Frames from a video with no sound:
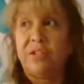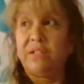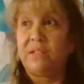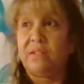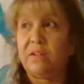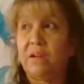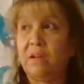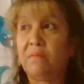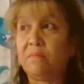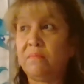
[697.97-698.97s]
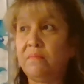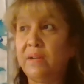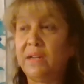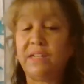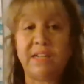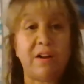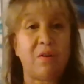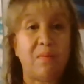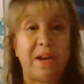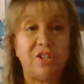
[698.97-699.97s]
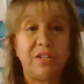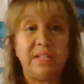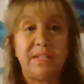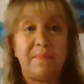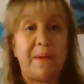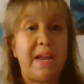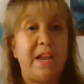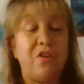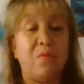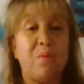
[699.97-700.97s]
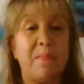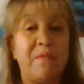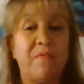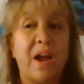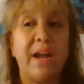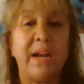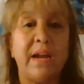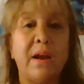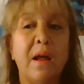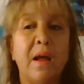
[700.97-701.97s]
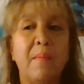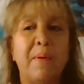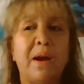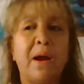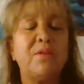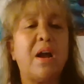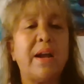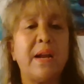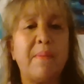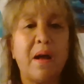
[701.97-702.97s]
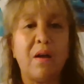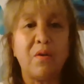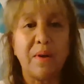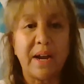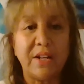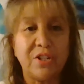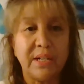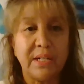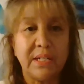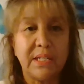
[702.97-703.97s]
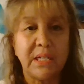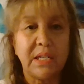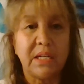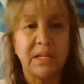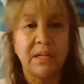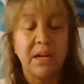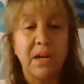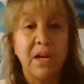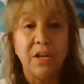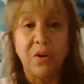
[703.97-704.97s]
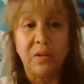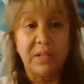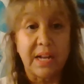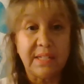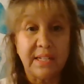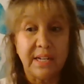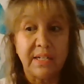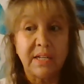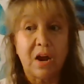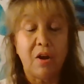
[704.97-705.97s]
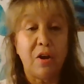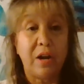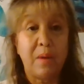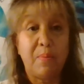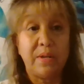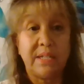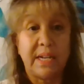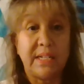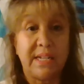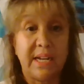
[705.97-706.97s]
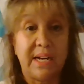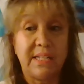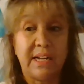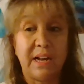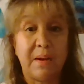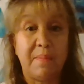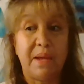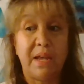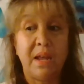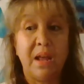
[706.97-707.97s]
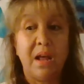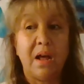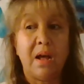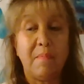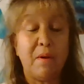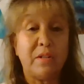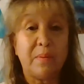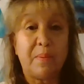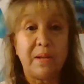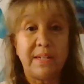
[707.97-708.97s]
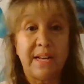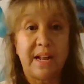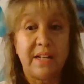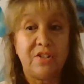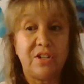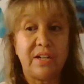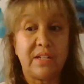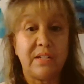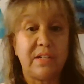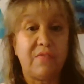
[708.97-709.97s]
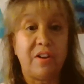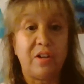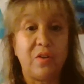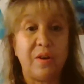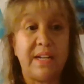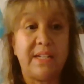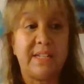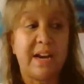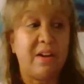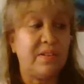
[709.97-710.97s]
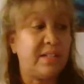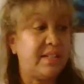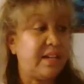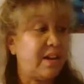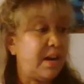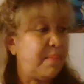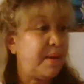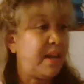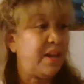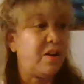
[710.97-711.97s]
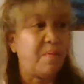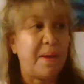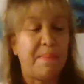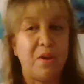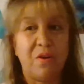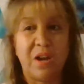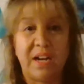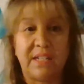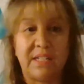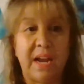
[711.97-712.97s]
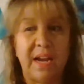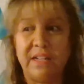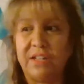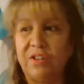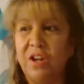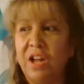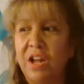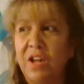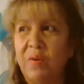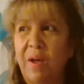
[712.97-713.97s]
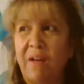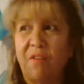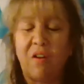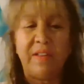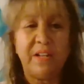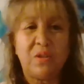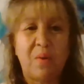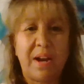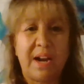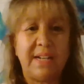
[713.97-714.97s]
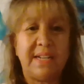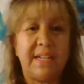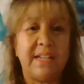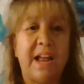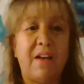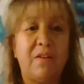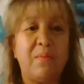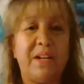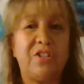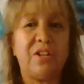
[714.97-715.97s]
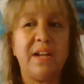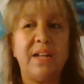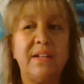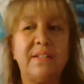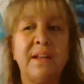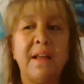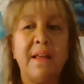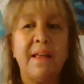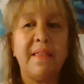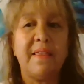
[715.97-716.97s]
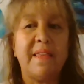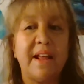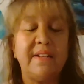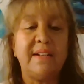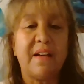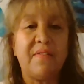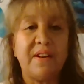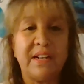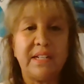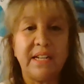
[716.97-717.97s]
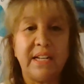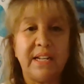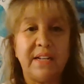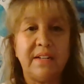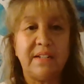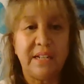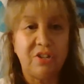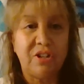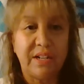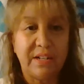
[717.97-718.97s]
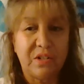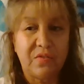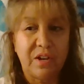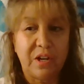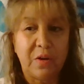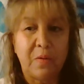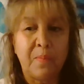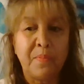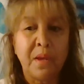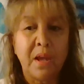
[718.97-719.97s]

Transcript: just in decorations and making your room inviting, but I'm talking about creations in your lessons, how you're going to present it. Is it going to be a multiple intelligence, different learning styles? Is it going to be, maybe you're good at science and you have all these great ideas on how to reach kids? Then definitely teaching is for you.